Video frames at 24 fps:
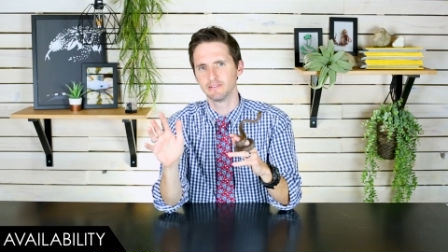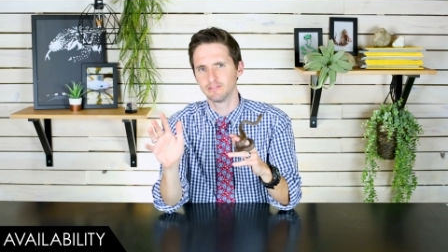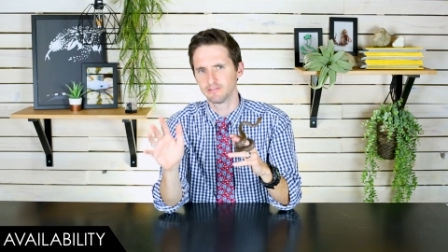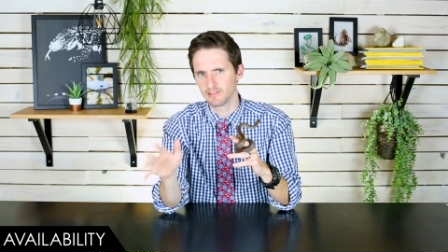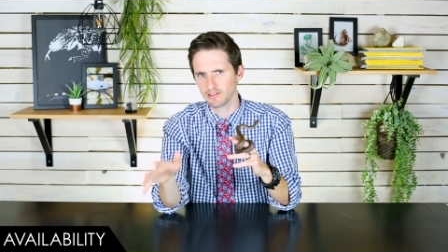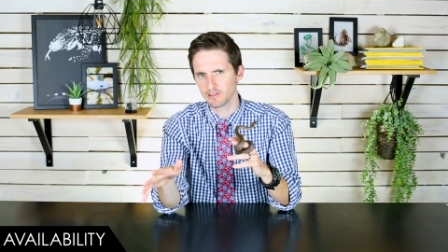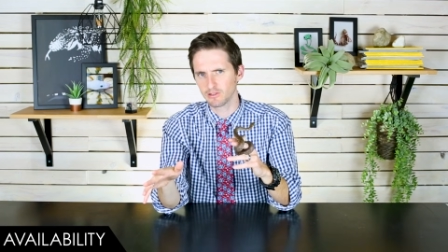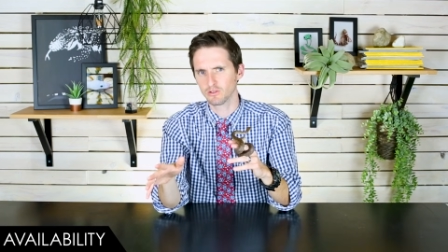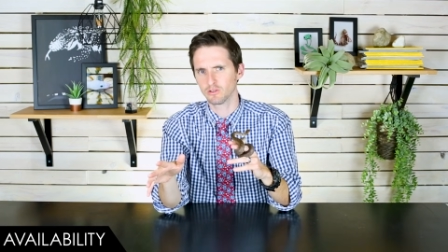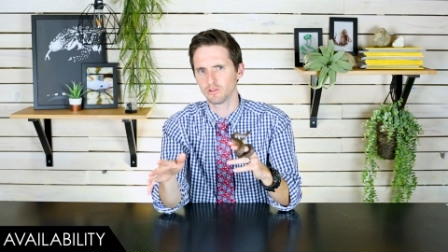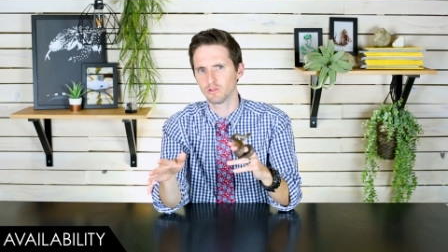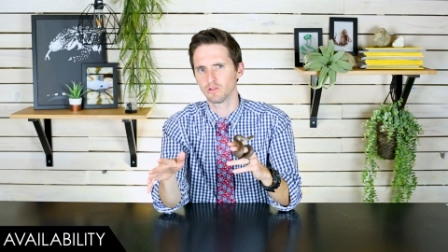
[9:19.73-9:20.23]

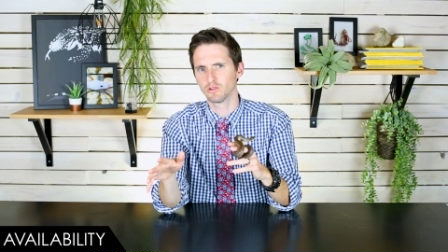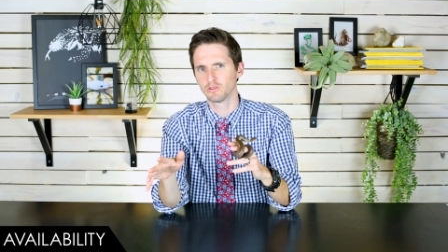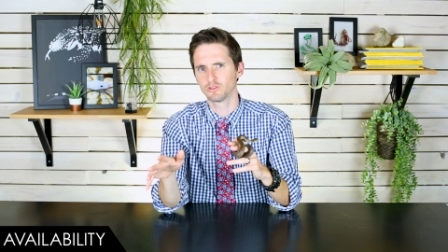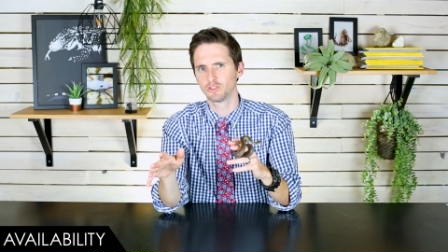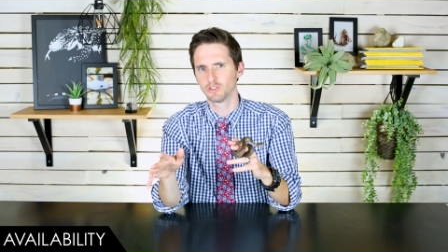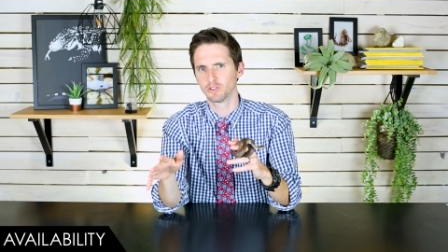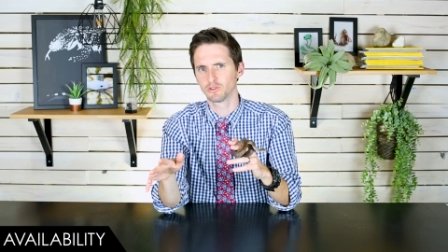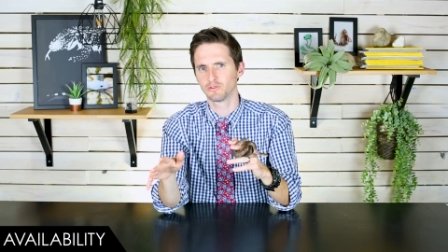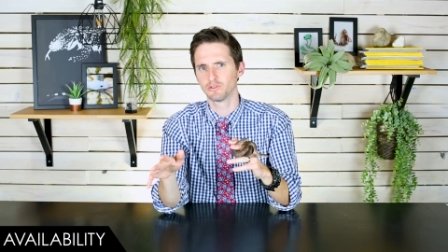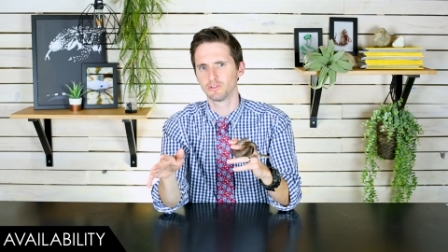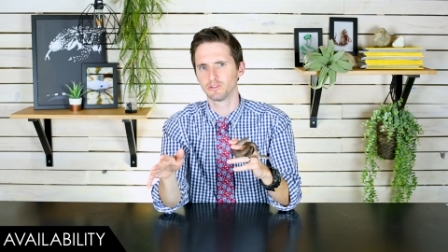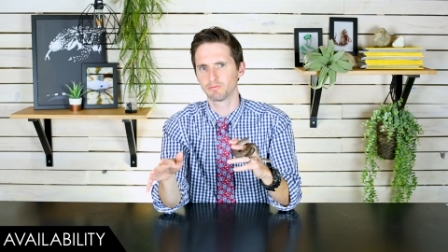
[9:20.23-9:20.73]
single
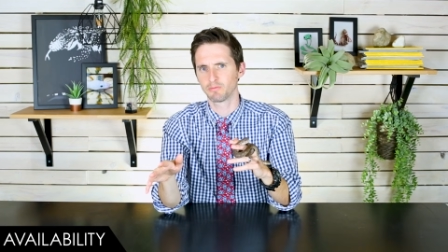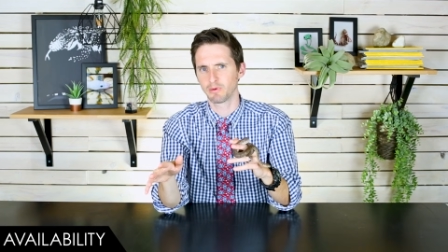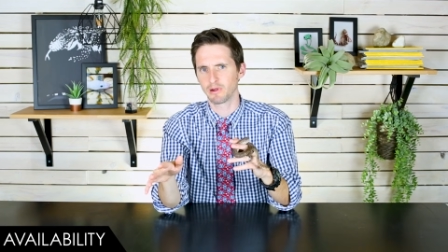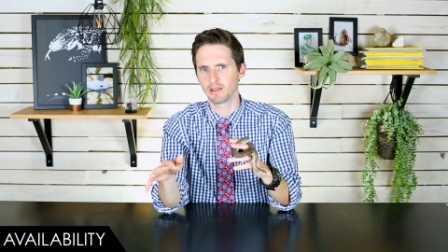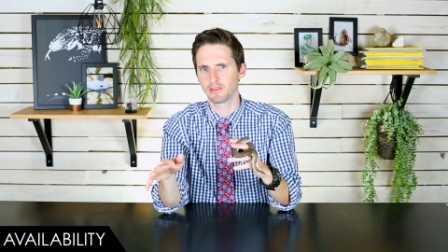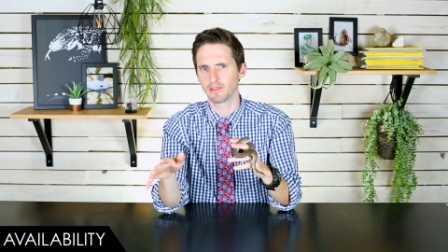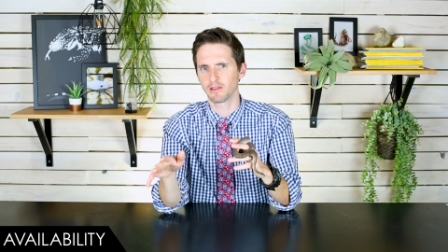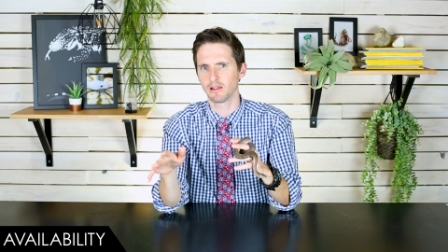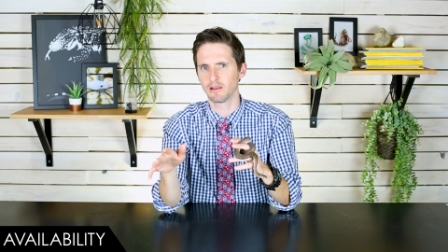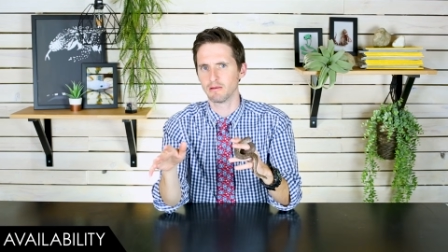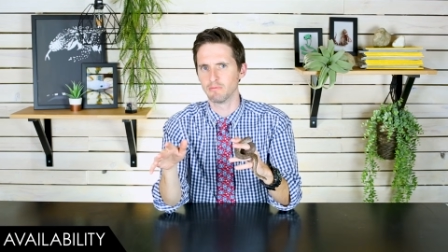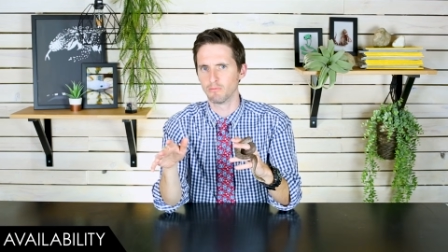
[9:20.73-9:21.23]
children's
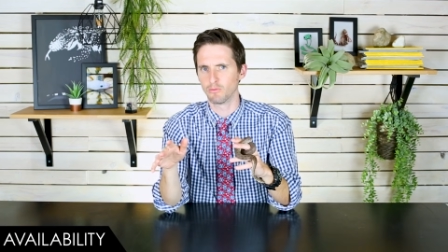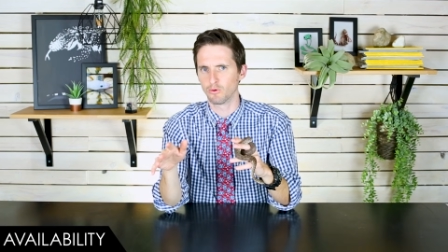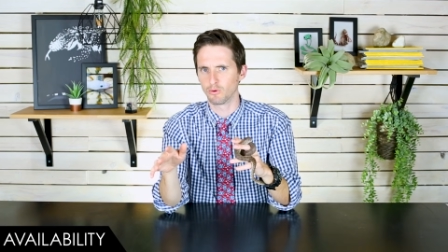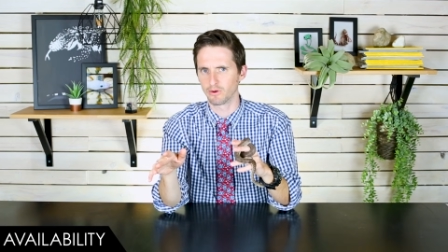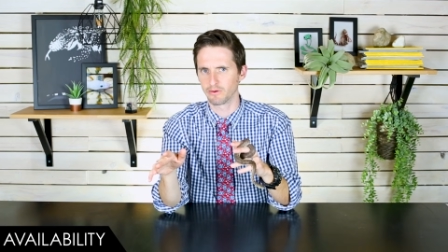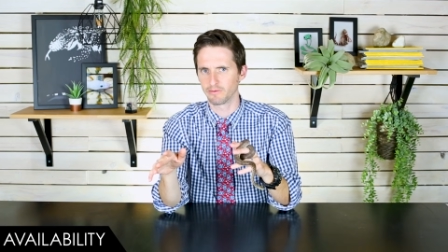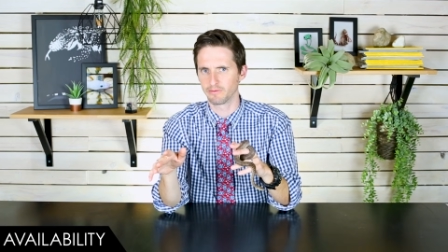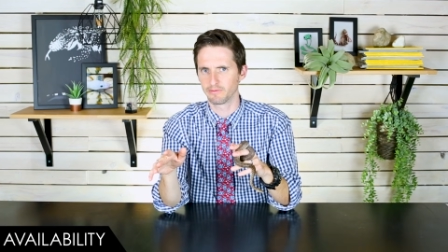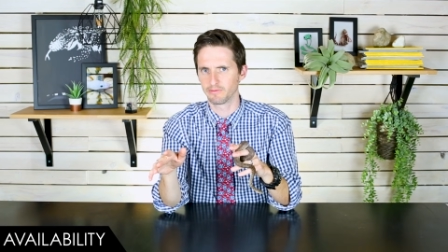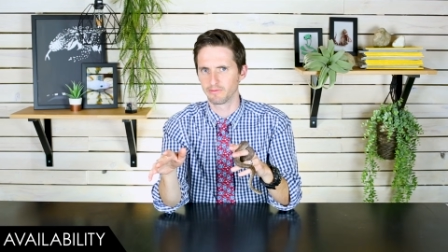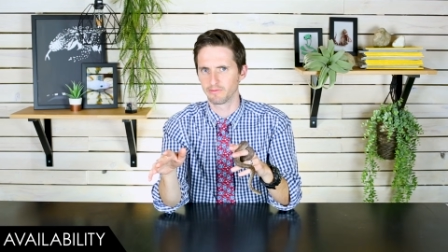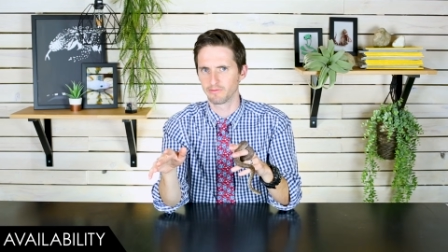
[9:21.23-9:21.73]
python
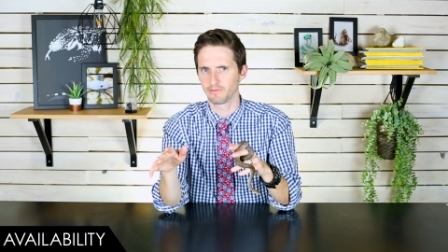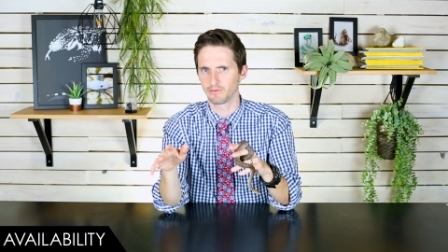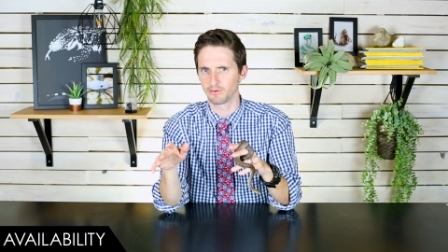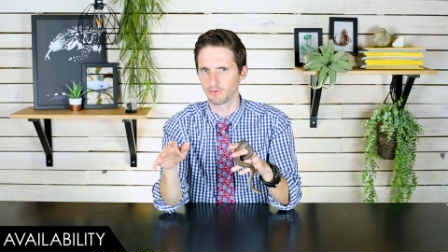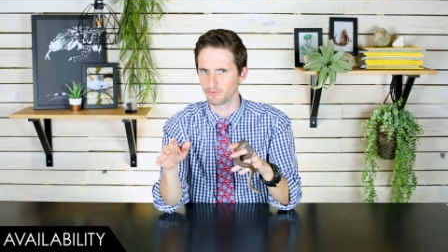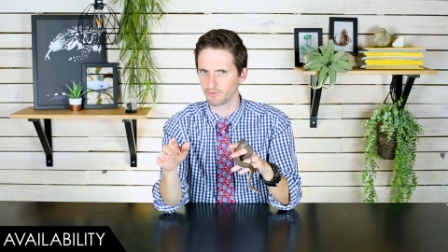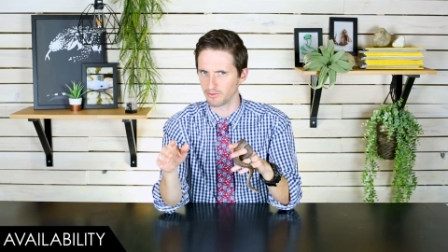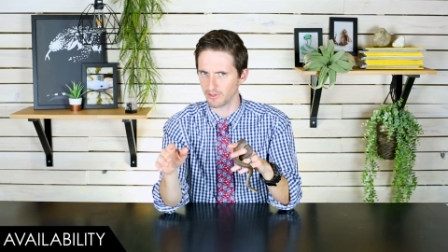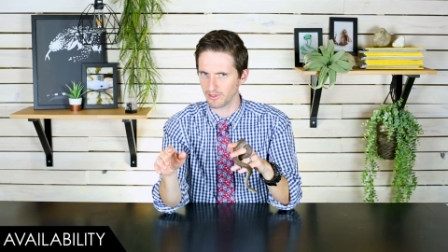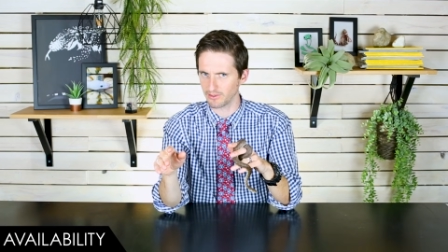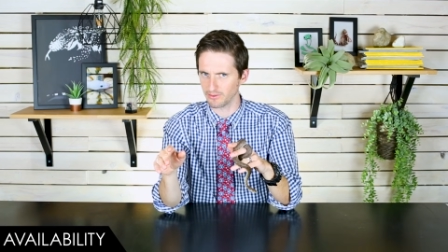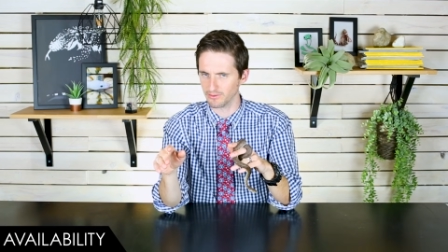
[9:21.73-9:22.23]
morph for
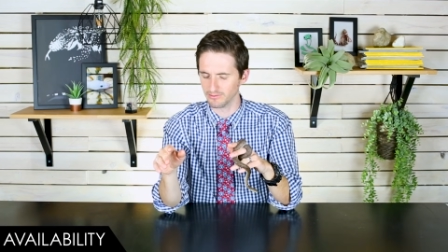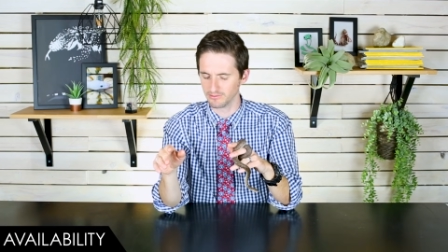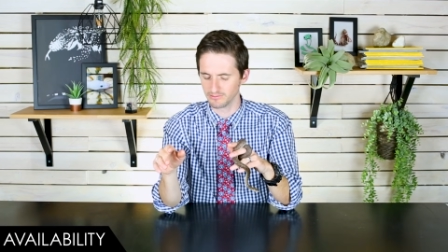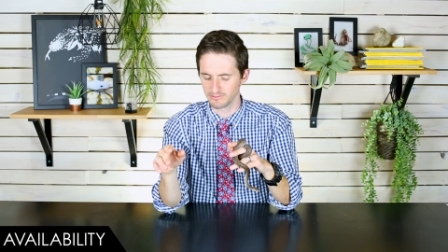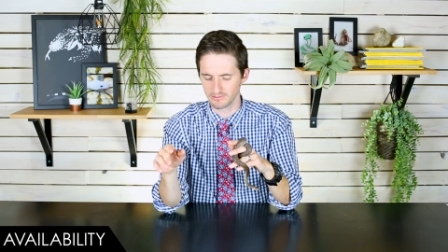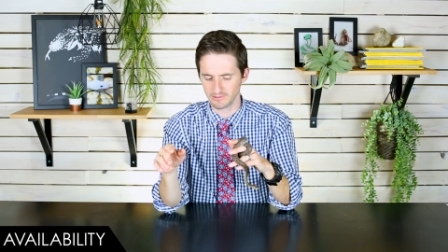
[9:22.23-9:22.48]
sale.